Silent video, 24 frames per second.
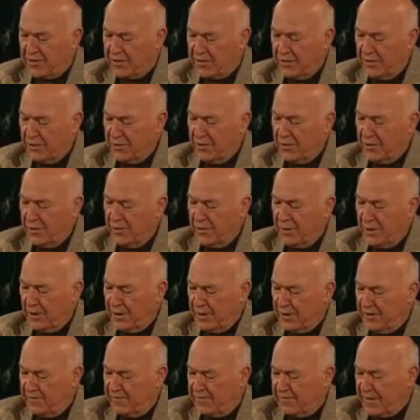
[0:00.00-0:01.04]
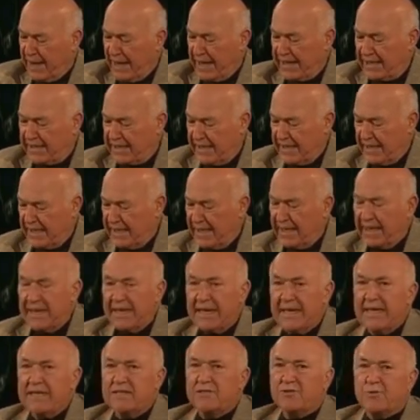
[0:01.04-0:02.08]
to the fact
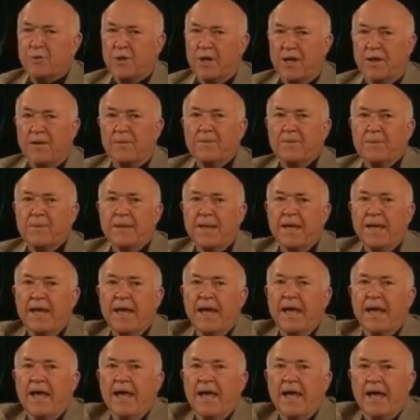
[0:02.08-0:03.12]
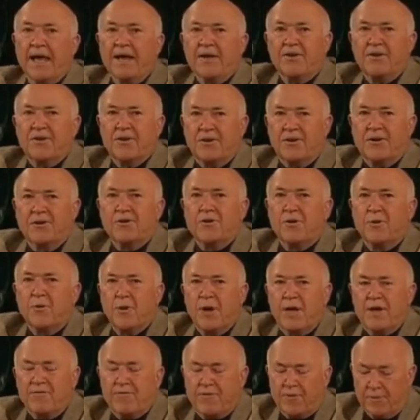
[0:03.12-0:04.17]
that Israel had turned
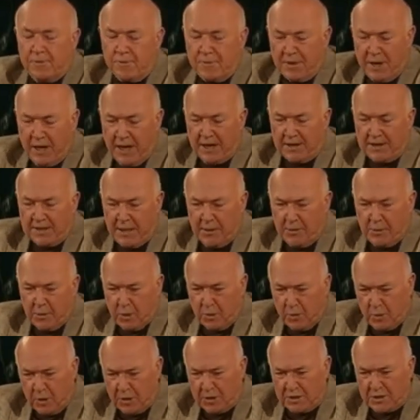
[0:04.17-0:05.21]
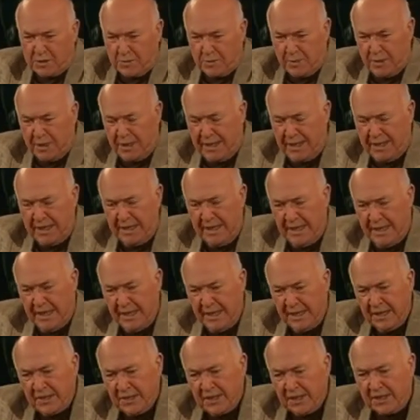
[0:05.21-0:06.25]
away from God. They were worshiping
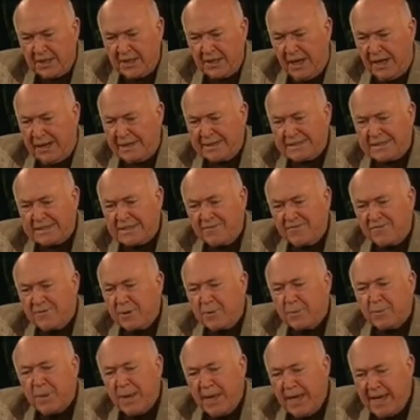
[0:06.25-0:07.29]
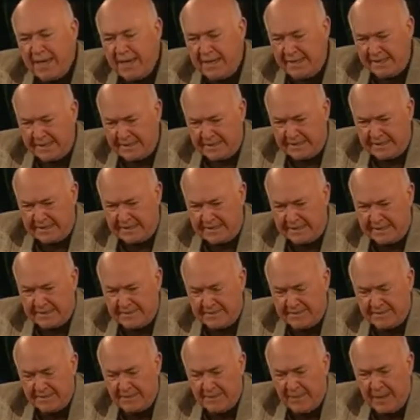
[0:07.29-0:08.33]
the gods of the pagans.
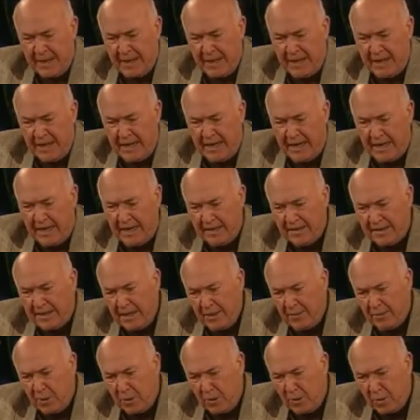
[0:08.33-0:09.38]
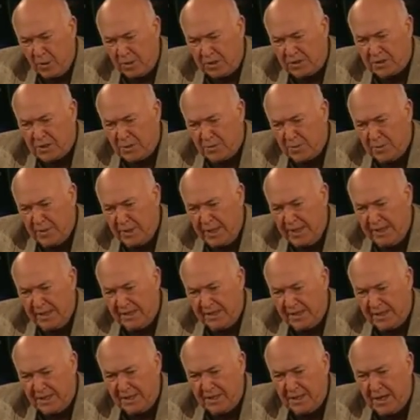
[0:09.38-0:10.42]
They were
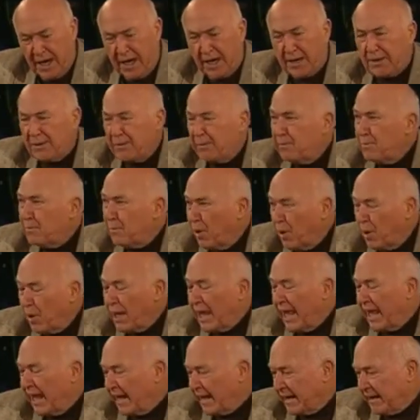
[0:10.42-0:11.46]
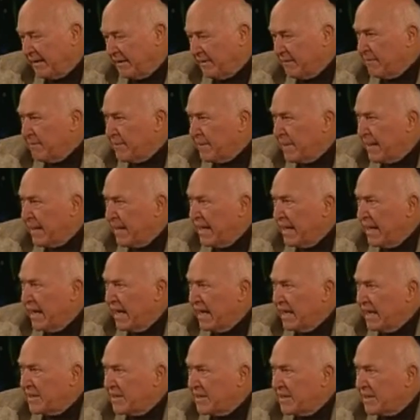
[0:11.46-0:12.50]
worshiping the god Molech,
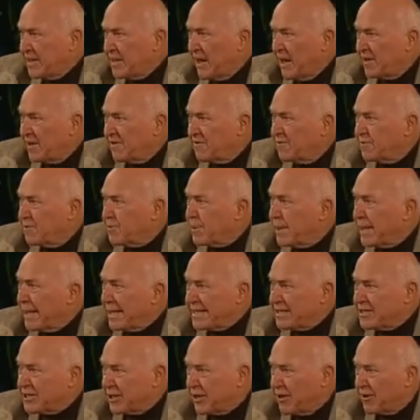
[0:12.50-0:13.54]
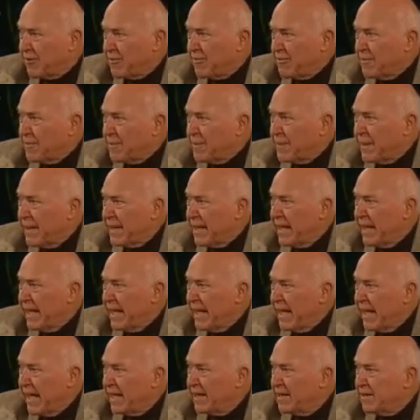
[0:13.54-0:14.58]
the god of pleasure.
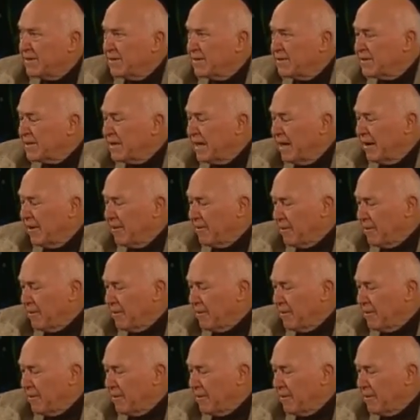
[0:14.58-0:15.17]
And